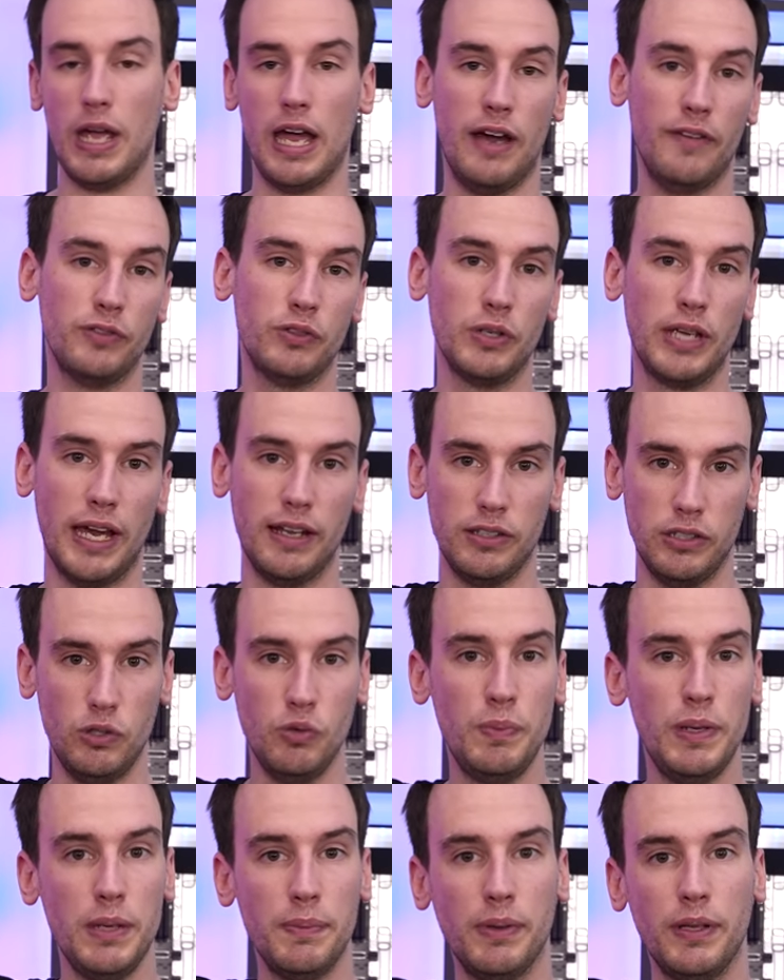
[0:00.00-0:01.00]
have to get new
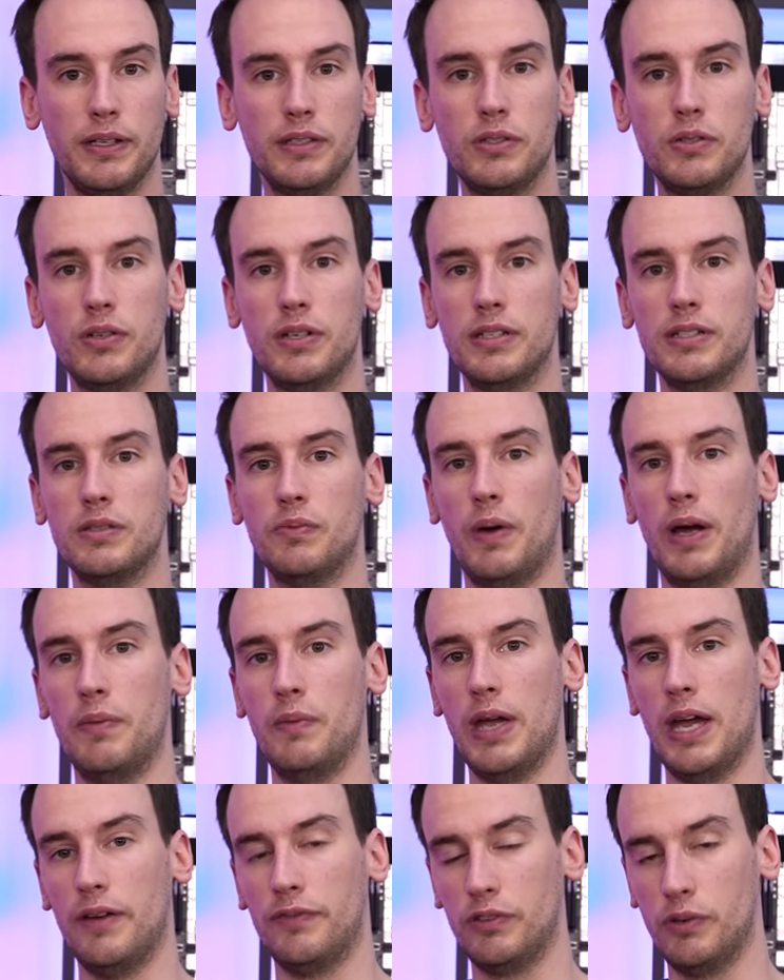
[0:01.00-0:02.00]
people into this, why
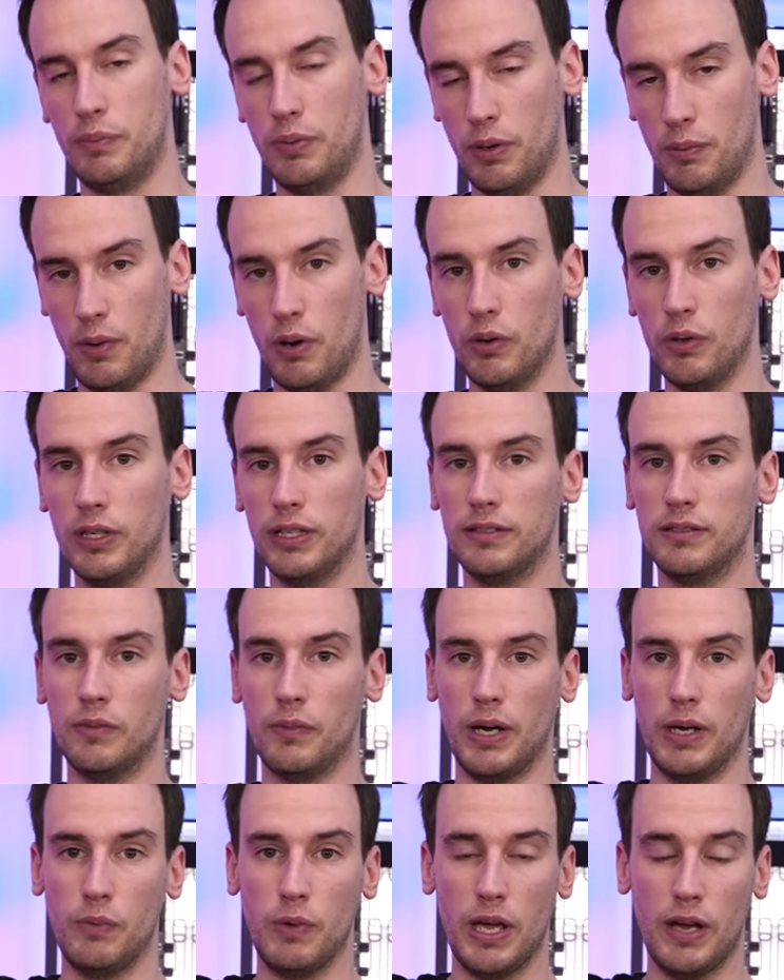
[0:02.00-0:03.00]
we have to promote it,
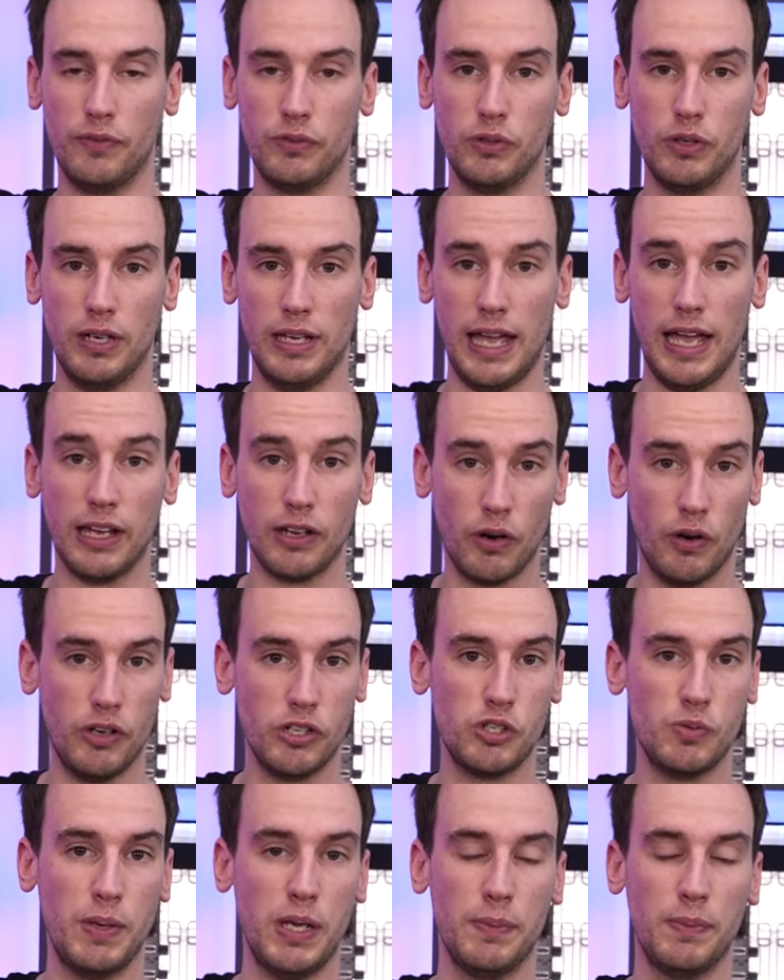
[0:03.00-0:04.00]
why we have to
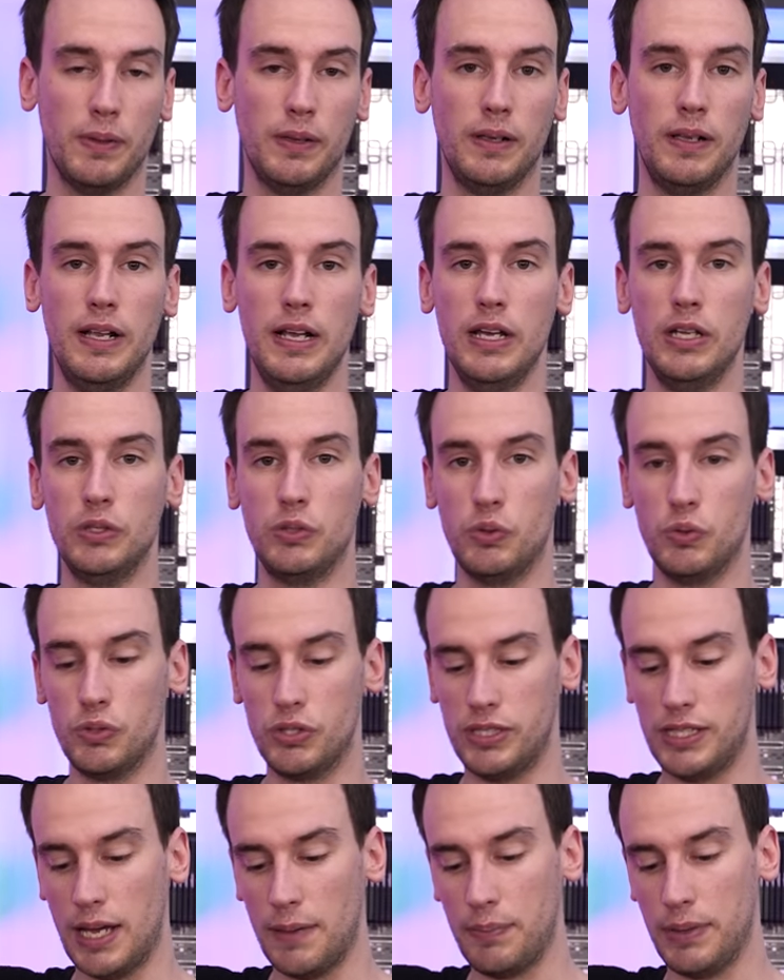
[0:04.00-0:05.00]
encourage people to
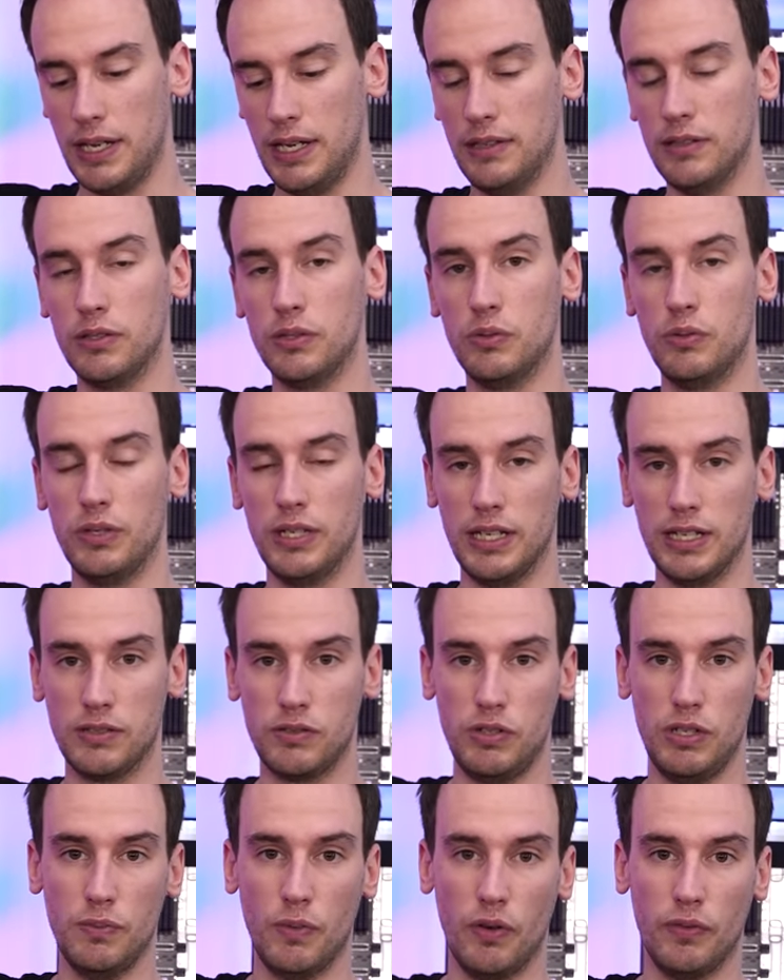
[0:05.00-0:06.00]
step into the
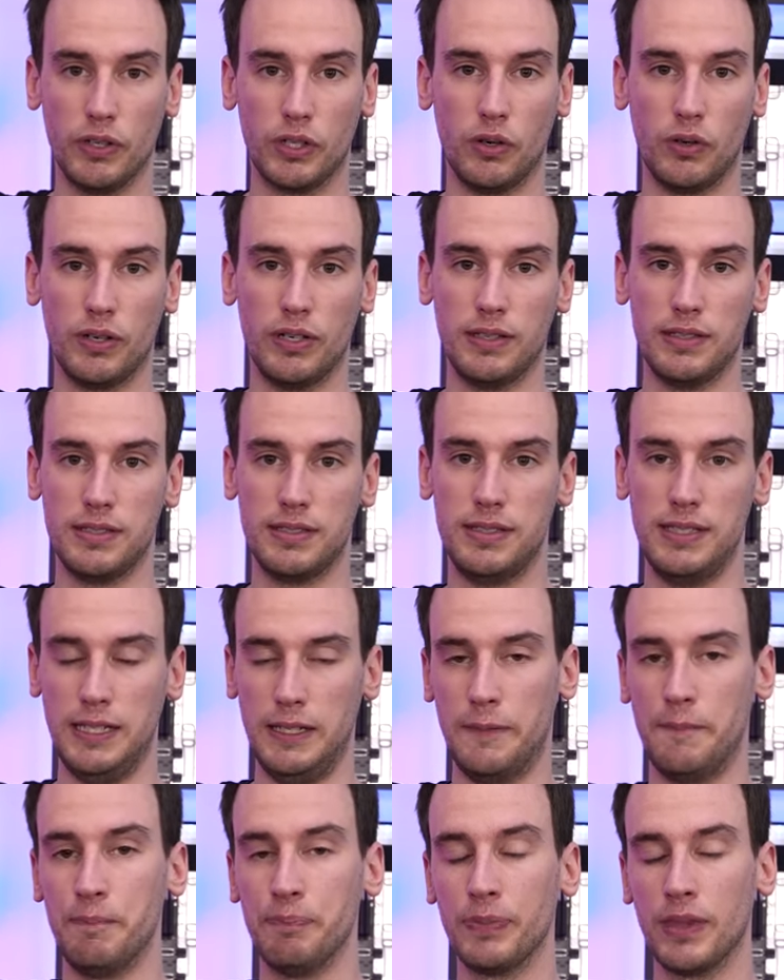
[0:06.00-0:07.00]
extreme overclocking scene.